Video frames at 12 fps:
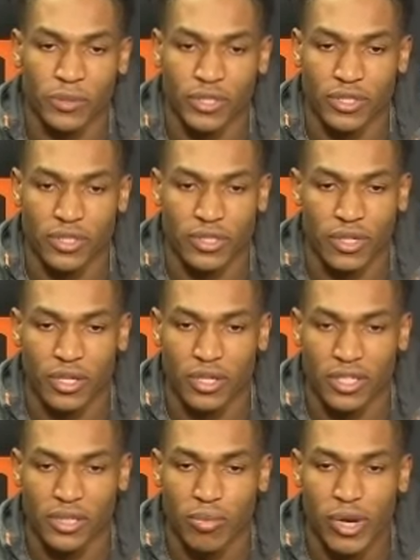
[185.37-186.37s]
We just
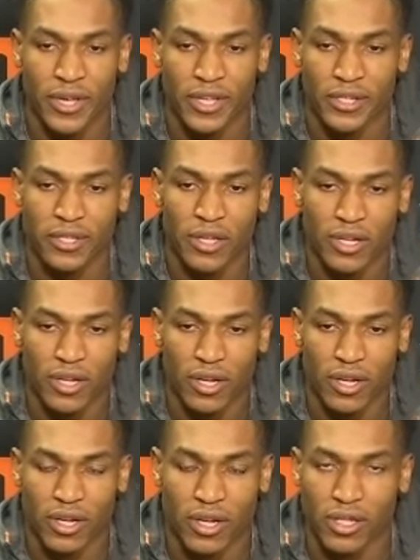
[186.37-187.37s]
keep playing,
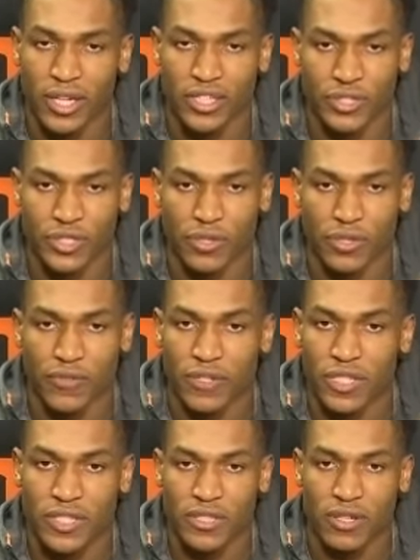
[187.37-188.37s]
executing
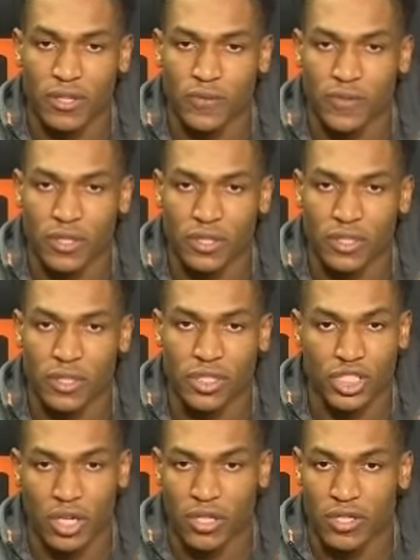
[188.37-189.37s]
offense, find the good
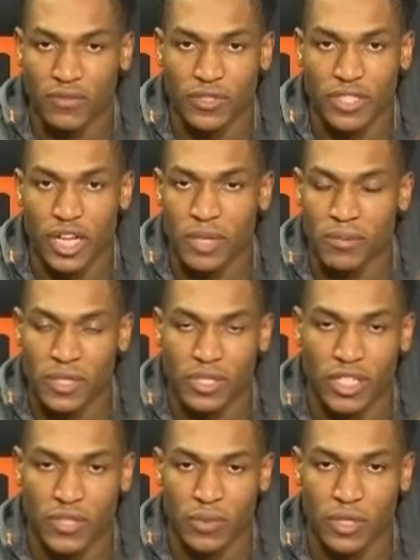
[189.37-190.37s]
shots every time. And
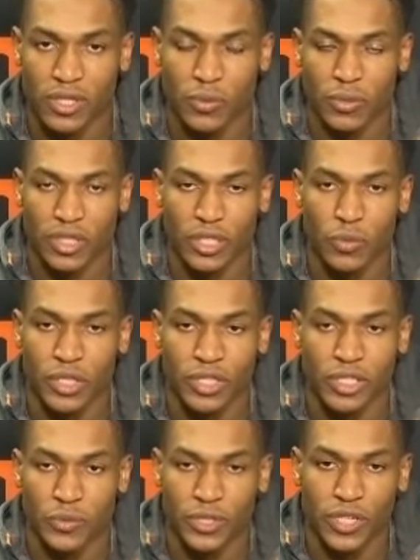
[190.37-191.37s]
that's why he went
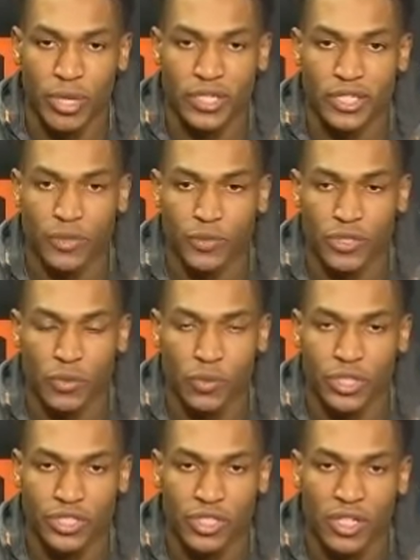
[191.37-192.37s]
in. We don't panic. We don't
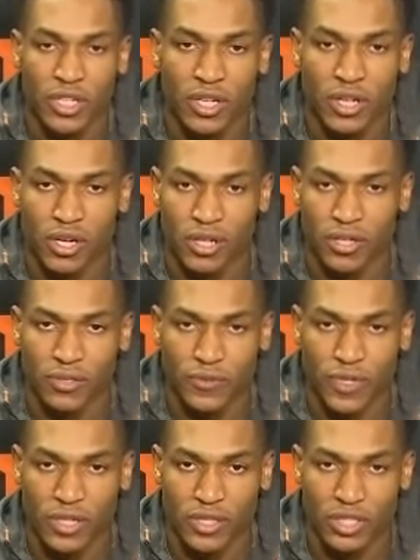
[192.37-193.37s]
rush to
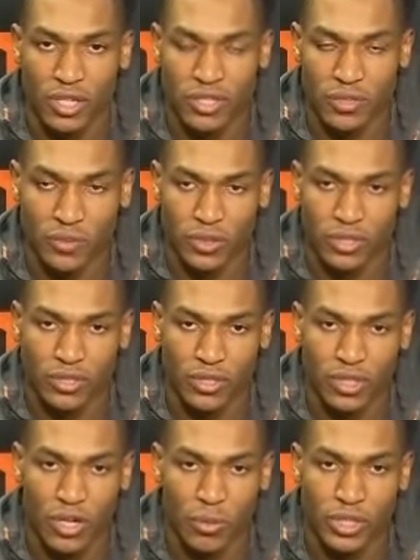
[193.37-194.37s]
find the shots. We
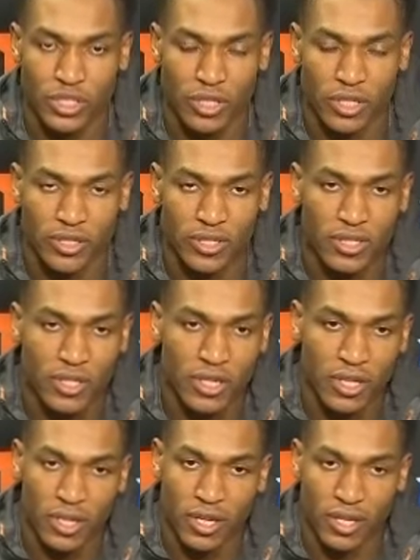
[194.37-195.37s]
took open shots.
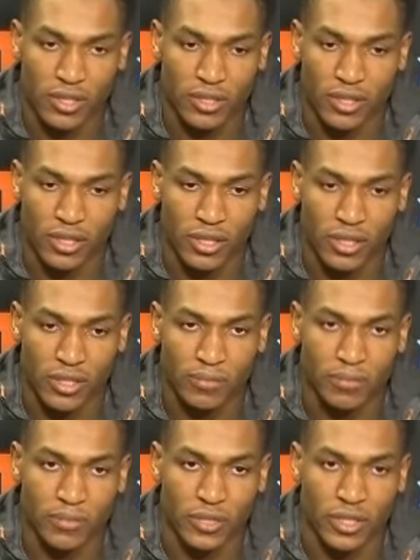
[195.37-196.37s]
And
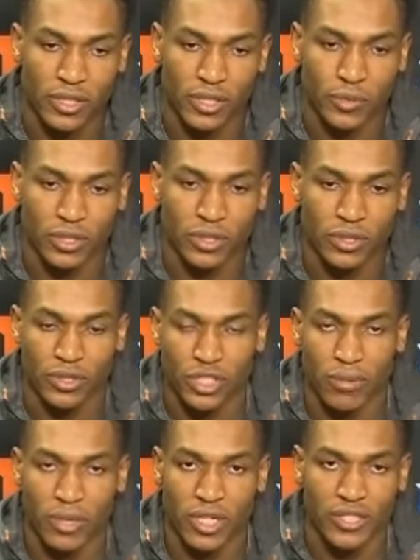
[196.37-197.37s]
we did a good
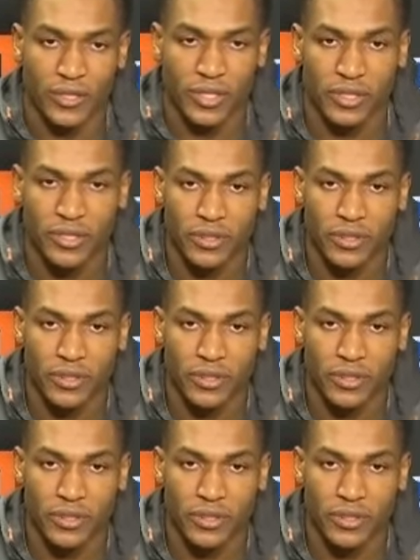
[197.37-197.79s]
job of executing.